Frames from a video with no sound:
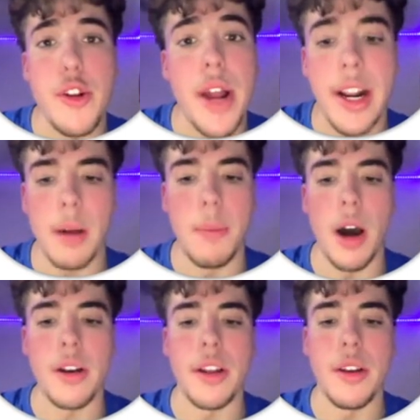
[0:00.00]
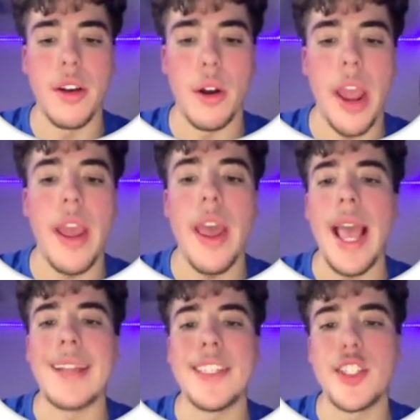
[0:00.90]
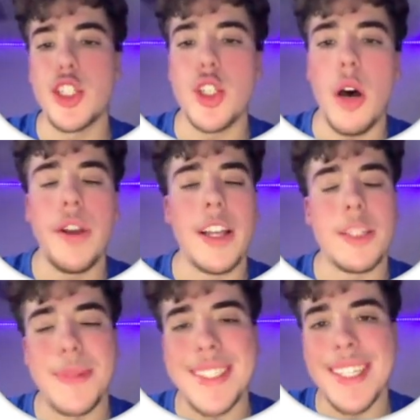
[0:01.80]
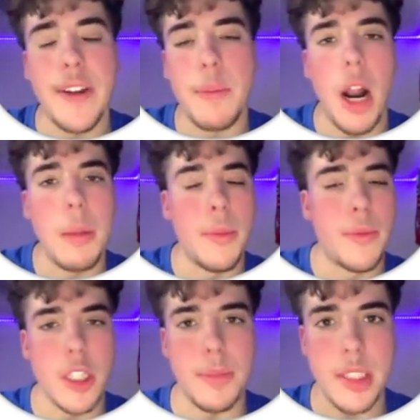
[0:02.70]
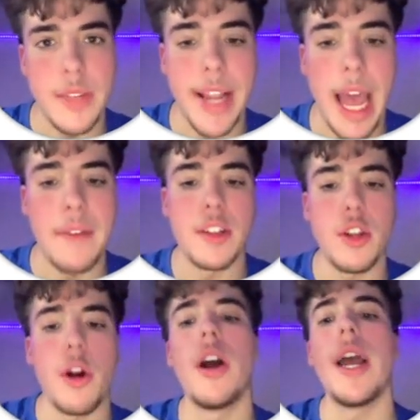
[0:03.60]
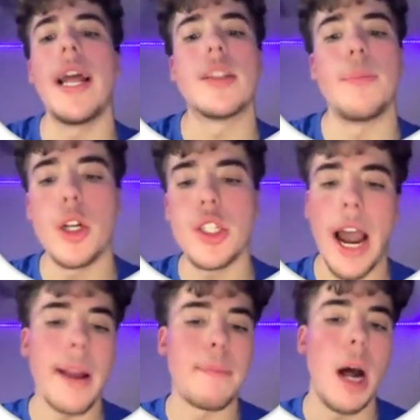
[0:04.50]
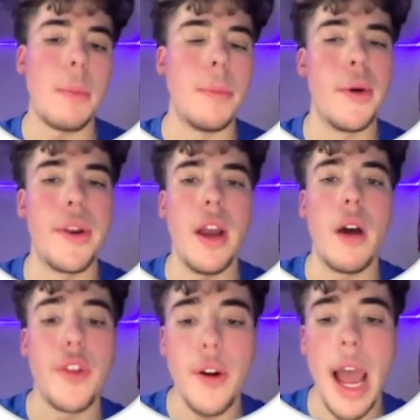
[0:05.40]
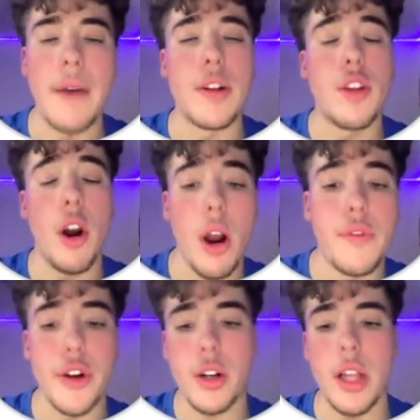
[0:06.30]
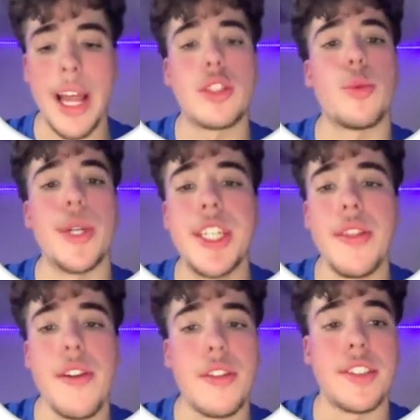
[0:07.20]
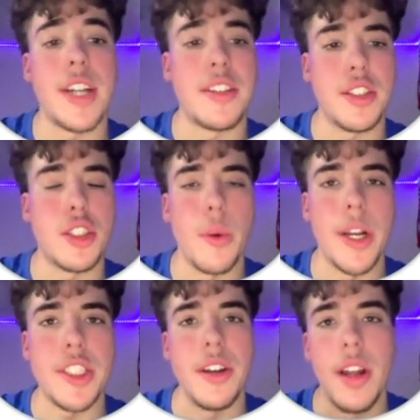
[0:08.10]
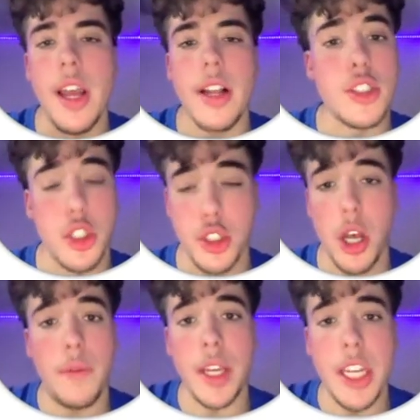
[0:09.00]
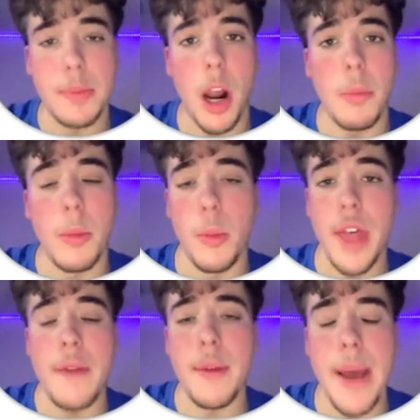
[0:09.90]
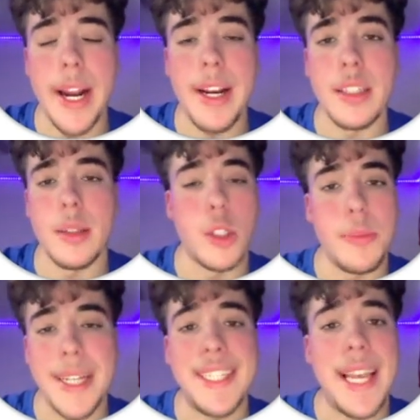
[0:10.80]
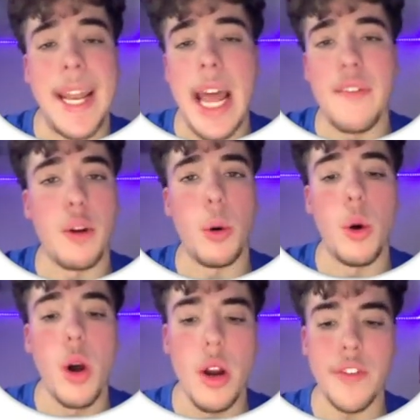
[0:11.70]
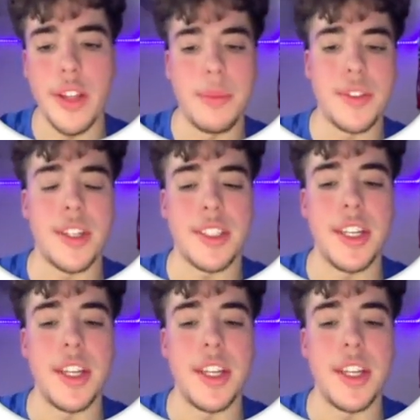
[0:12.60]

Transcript: commodity. Okay, and since you're solving a specific problem for a specific avatar, it's a much higher probability of your avatar, of your clients, reaching their desired situation, because you're solving each problem with every mechanism, which makes it inevitable for them to succeed.